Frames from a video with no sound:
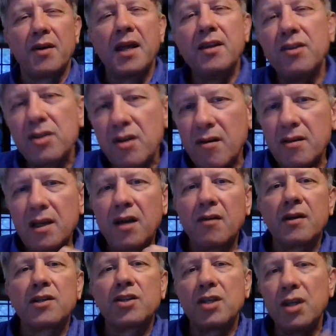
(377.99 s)
And you start to hear
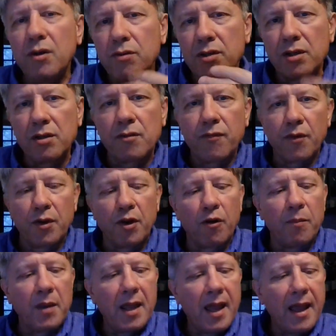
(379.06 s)
excuses for their
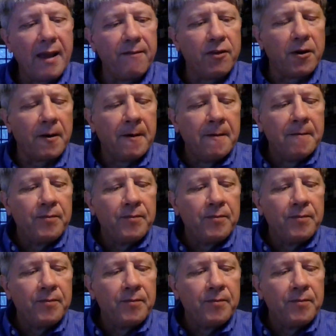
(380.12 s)
behavior.